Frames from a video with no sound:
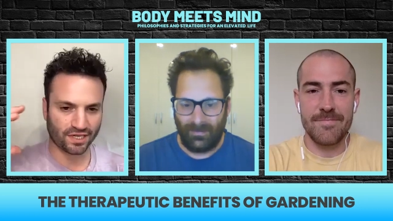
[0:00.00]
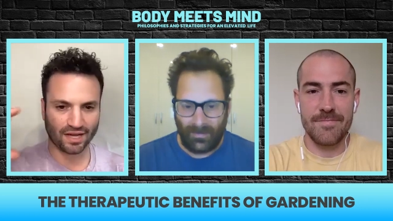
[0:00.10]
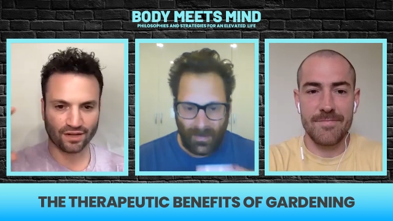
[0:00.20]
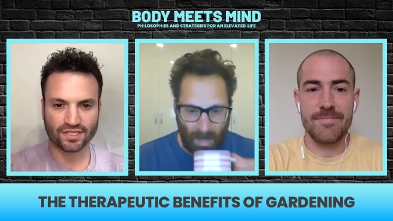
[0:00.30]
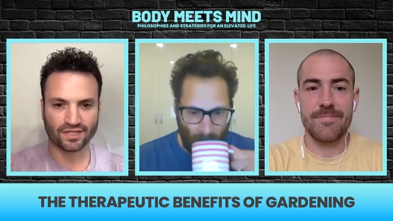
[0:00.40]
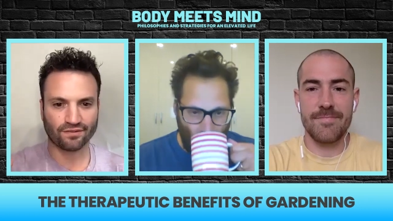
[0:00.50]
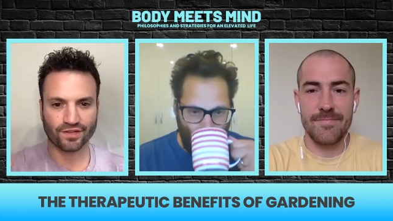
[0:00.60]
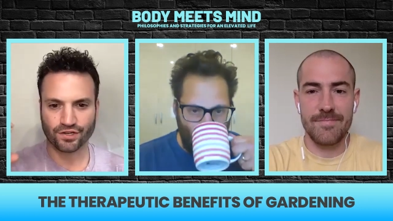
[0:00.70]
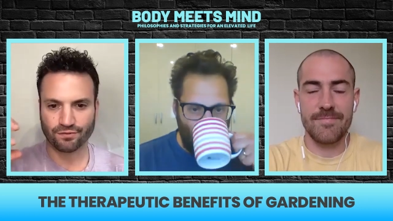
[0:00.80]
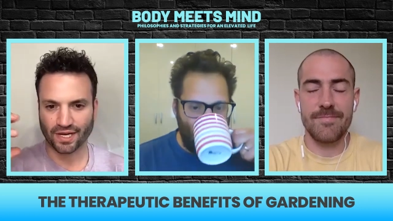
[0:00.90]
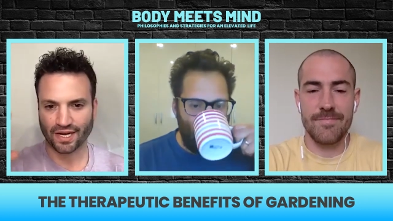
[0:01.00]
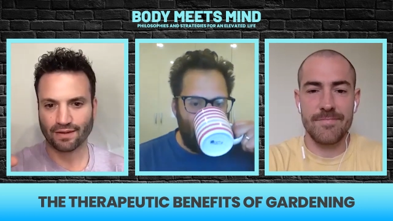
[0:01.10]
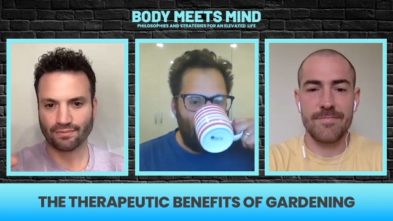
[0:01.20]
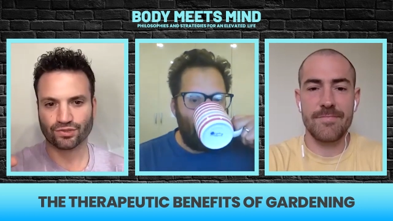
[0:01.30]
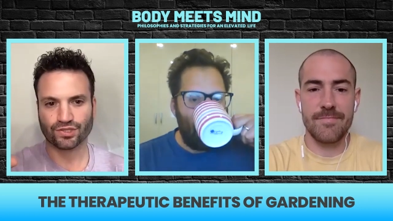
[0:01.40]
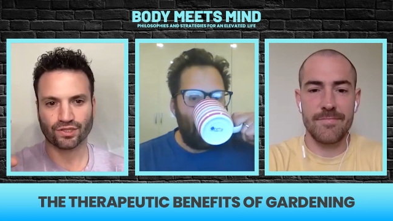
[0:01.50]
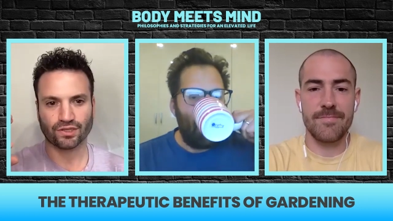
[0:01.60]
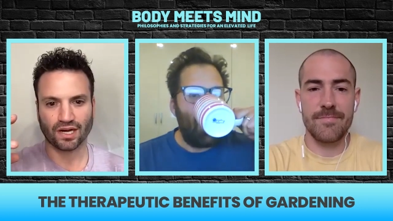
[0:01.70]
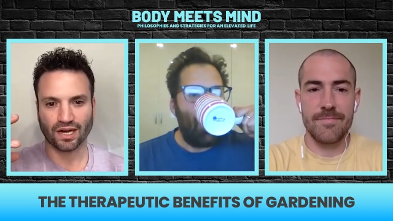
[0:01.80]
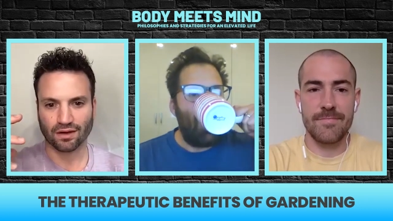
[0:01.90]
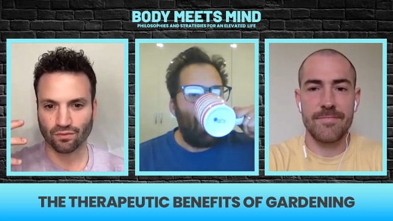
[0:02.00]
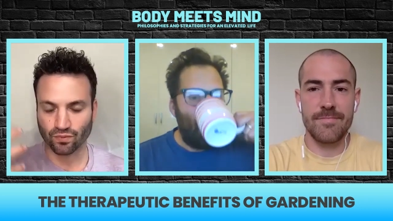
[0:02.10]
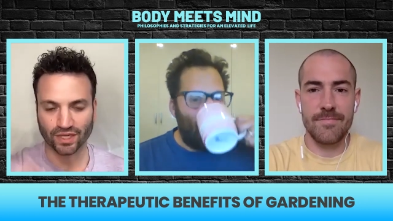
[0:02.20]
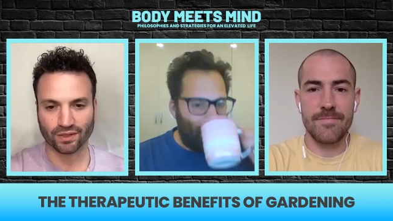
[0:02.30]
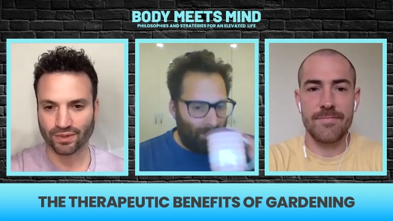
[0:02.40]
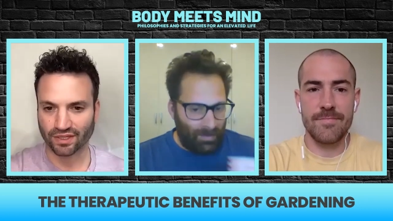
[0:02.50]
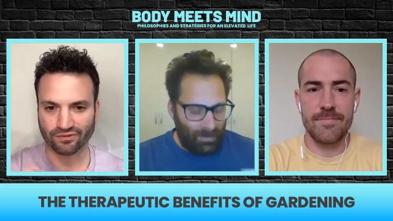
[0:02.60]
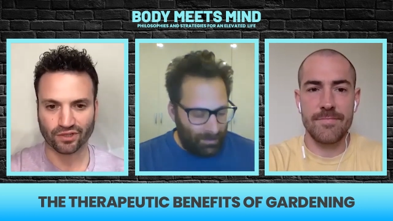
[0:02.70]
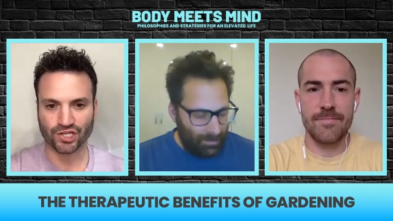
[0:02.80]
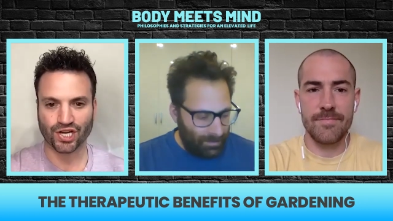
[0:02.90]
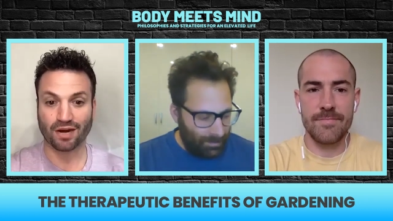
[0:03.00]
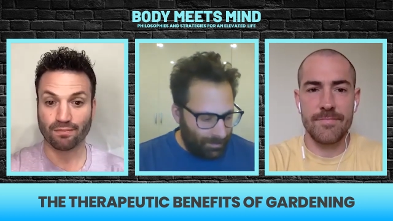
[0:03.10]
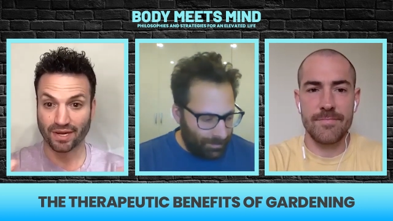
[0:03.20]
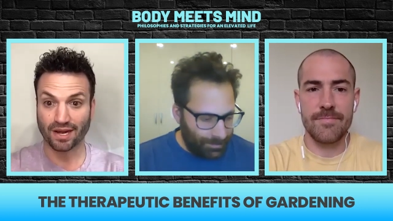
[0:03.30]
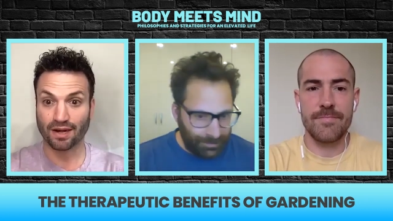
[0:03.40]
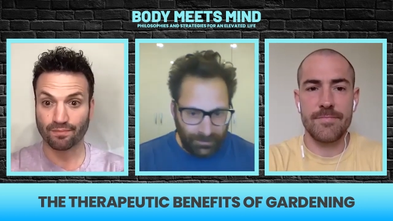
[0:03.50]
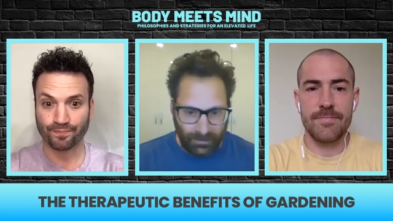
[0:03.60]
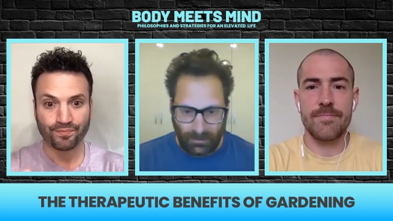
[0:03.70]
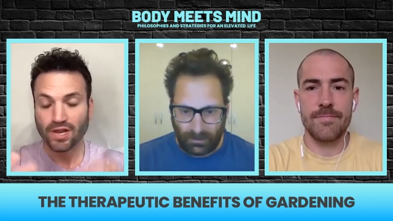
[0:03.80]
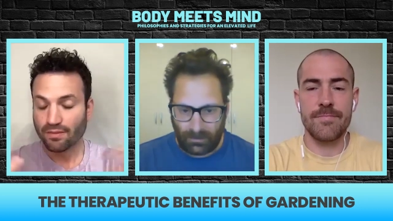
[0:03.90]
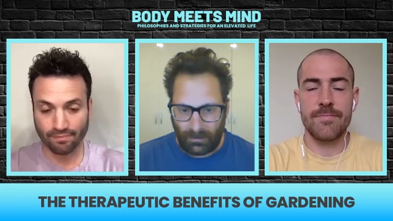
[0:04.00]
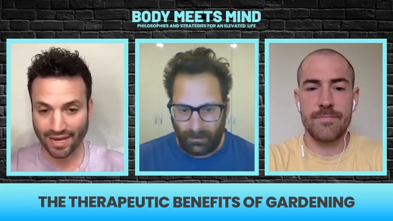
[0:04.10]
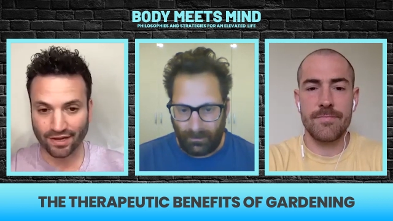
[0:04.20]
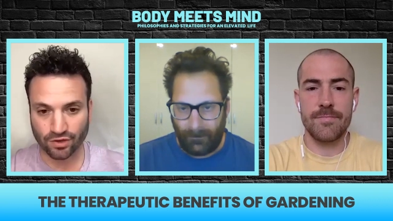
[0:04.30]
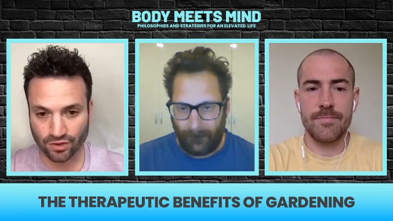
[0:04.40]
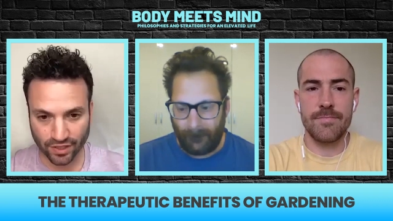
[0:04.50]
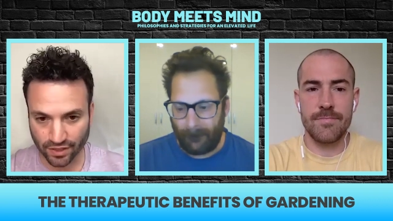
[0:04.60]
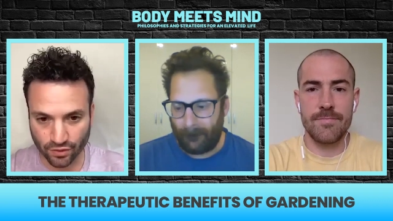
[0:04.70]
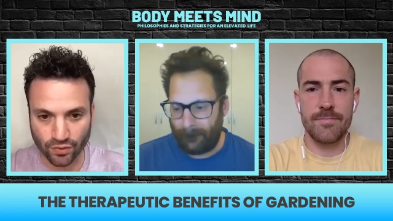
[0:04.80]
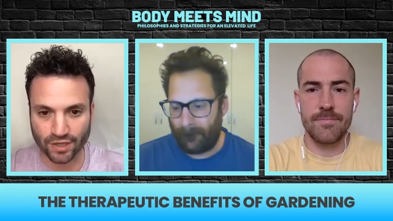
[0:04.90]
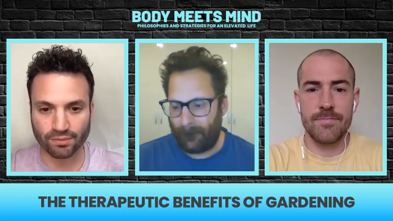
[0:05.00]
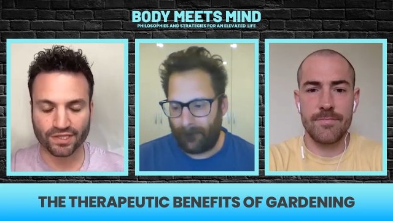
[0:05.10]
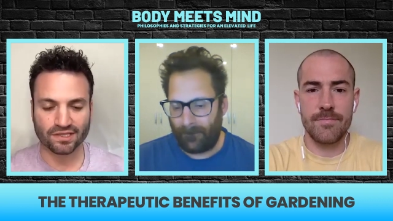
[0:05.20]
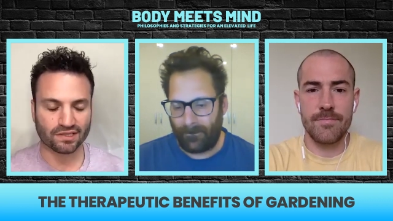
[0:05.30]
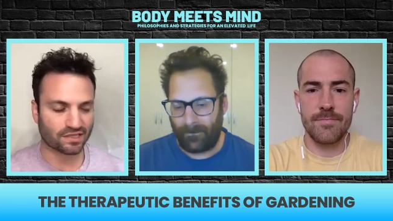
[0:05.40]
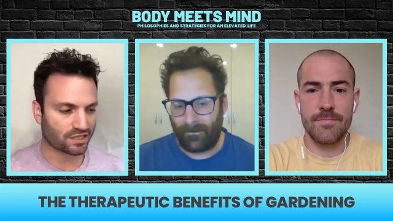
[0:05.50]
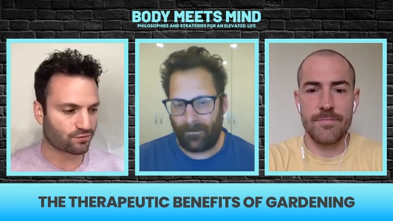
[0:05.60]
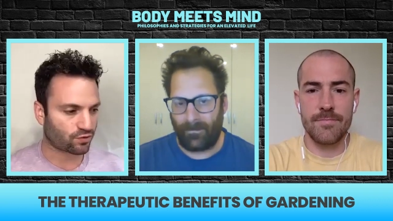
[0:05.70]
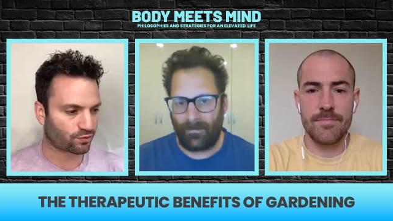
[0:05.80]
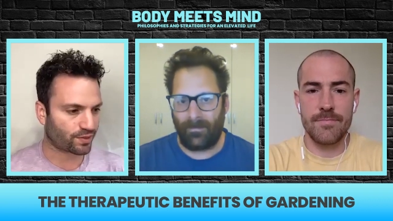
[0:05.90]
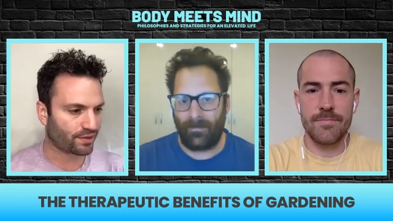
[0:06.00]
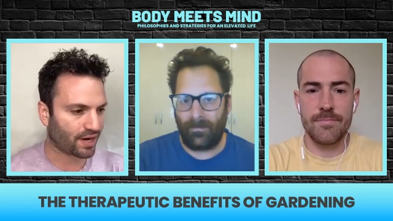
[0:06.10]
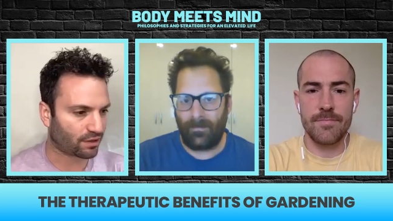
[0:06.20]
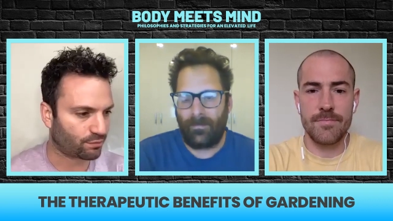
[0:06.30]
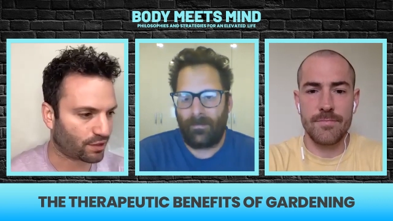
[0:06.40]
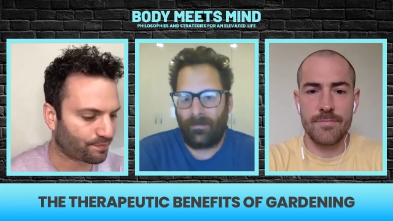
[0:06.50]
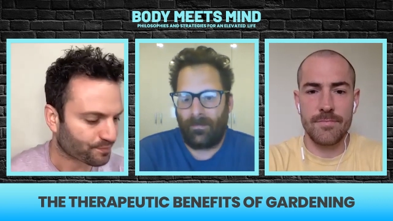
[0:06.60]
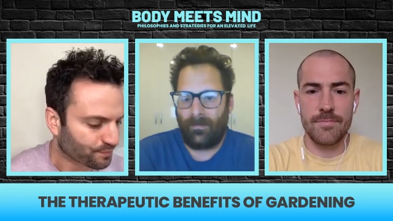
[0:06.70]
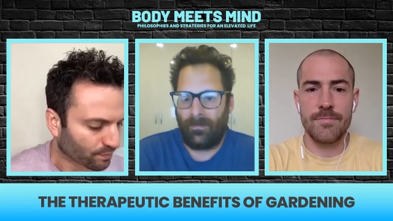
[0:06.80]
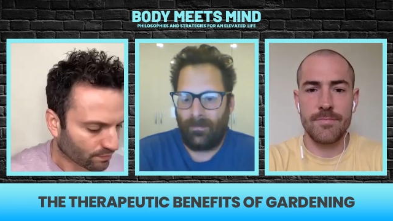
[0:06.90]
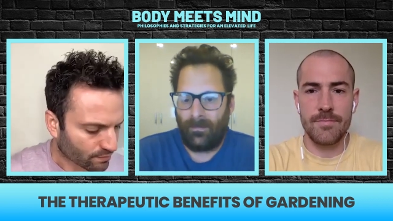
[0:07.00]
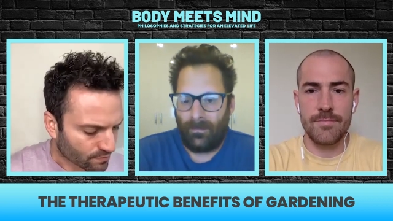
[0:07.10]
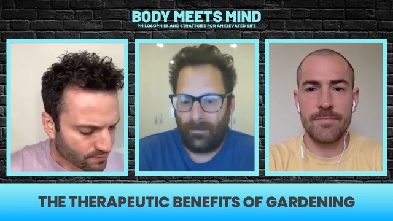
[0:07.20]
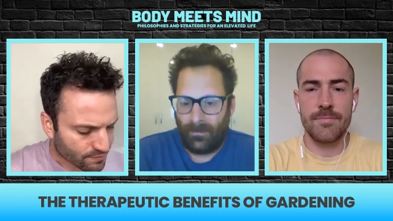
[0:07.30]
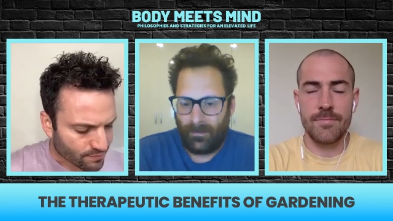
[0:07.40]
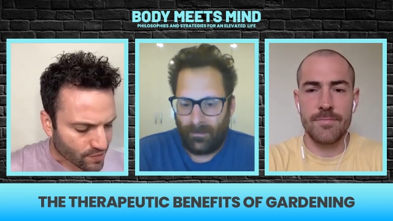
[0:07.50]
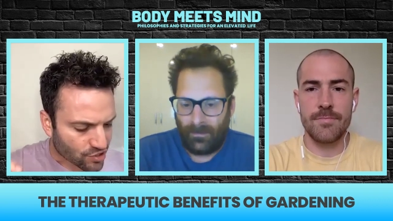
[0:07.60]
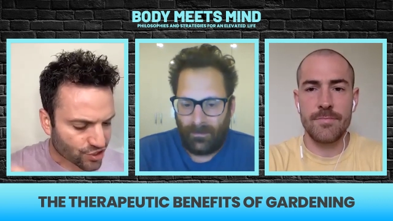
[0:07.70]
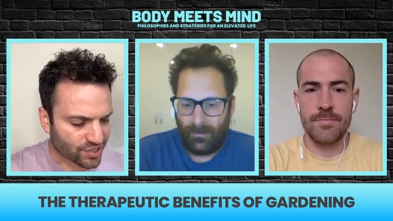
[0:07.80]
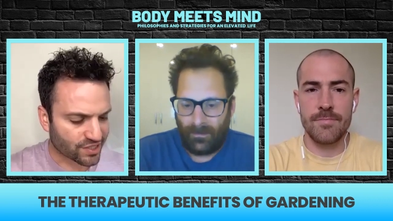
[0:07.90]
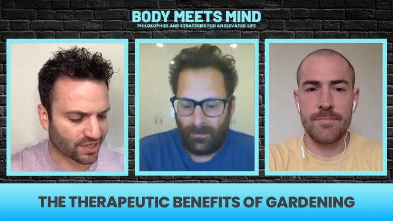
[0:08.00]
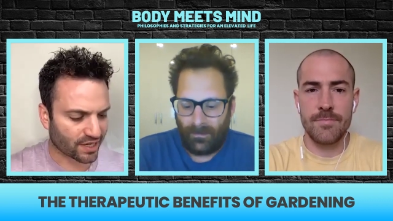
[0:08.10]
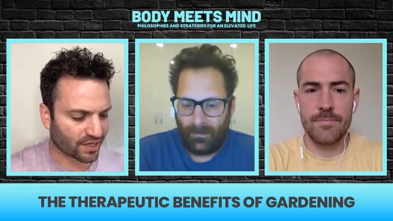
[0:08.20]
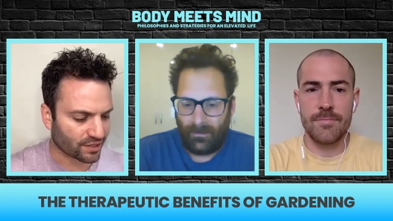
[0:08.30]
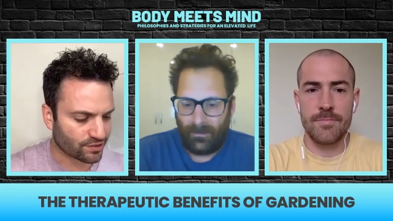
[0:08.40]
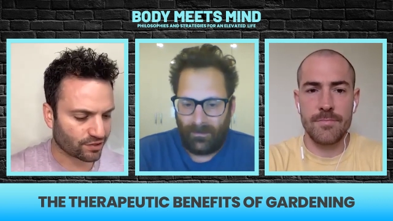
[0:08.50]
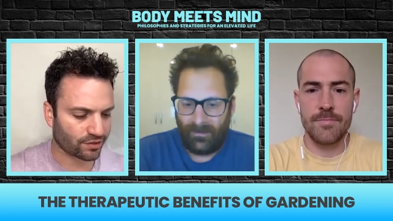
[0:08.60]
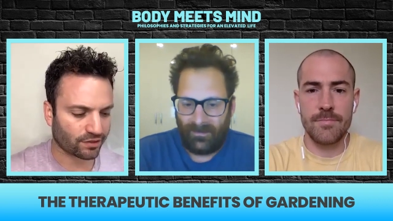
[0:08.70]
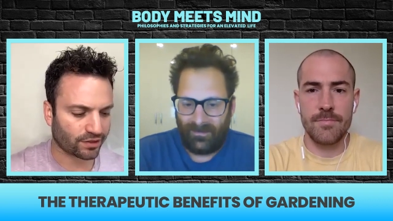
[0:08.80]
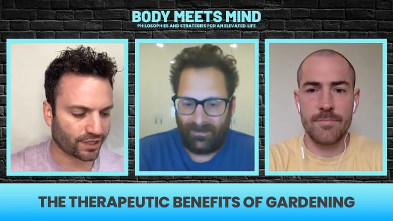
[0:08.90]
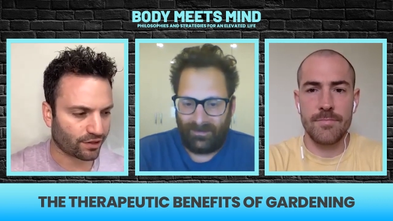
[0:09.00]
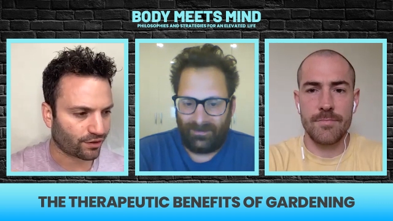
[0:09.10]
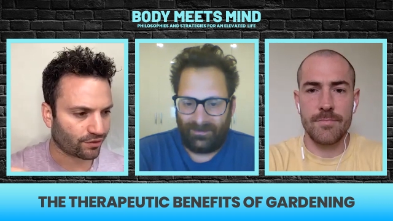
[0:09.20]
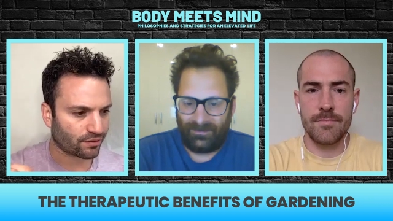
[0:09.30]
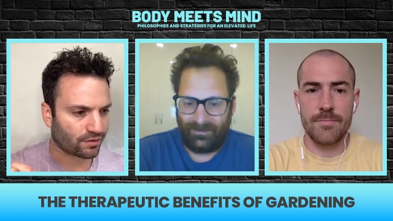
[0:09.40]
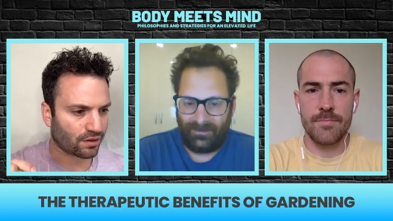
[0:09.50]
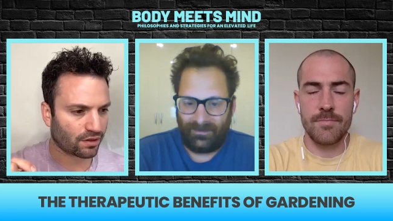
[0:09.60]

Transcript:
Speaker 1: and health stuff that you've been able to uh, really, really flesh out and become make an incredibly successful career out of. But just sitting internally on